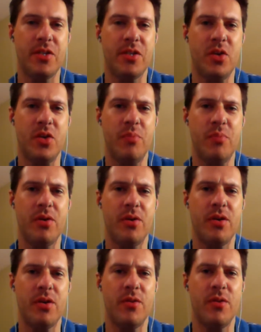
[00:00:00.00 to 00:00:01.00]

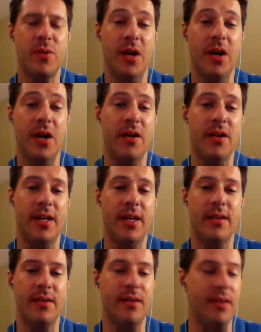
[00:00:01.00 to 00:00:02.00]
Cooper were hurt,
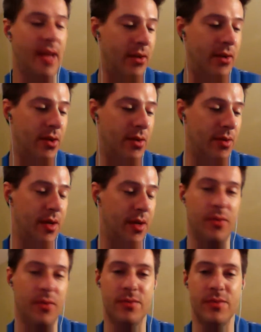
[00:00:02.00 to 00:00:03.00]
and I don't know. I
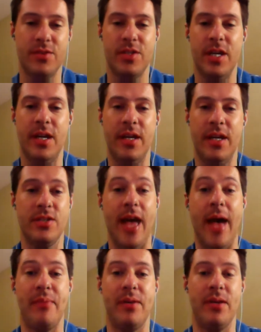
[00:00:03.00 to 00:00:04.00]
don't see. It just
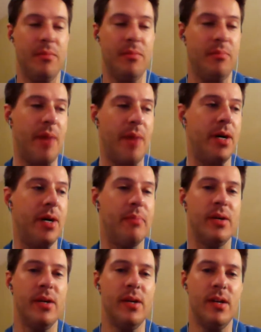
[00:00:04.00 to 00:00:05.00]
happened to pop
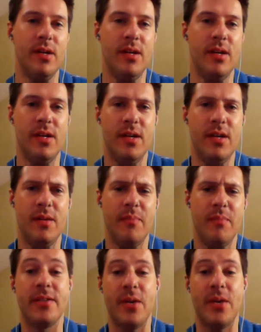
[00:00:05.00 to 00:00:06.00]
up.
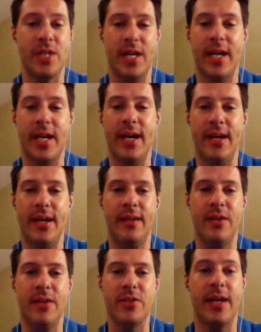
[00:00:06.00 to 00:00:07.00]
Because that was a guy
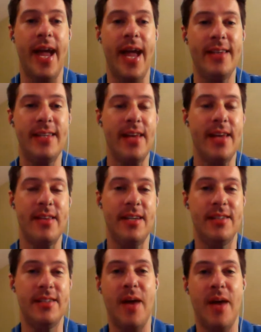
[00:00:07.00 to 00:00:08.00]
that was like, hey,
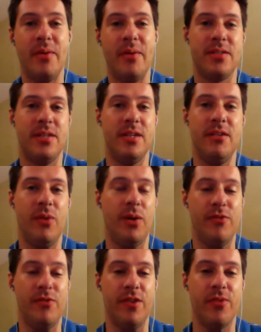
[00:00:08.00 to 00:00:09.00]
DeAnthony Thomas, the
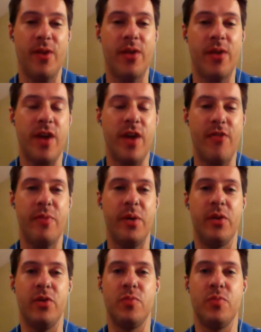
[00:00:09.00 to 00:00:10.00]
5th-round draft
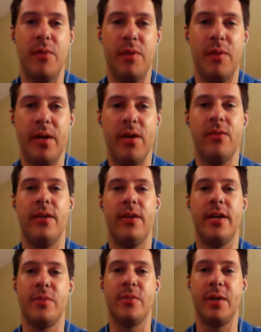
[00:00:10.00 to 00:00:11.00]
pick, who's probably better than
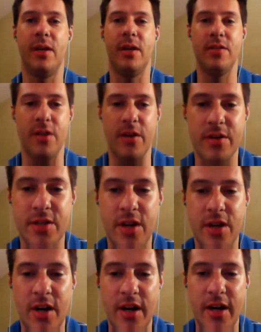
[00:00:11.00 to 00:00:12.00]
Dexter McCluster.
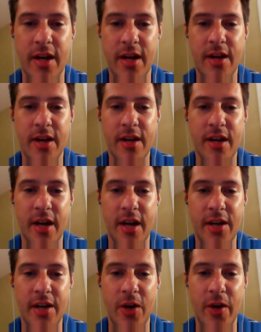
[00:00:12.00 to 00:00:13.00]
Sorry. I
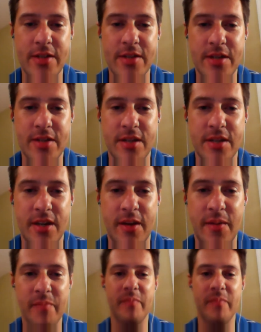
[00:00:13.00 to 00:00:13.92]
know, SEC.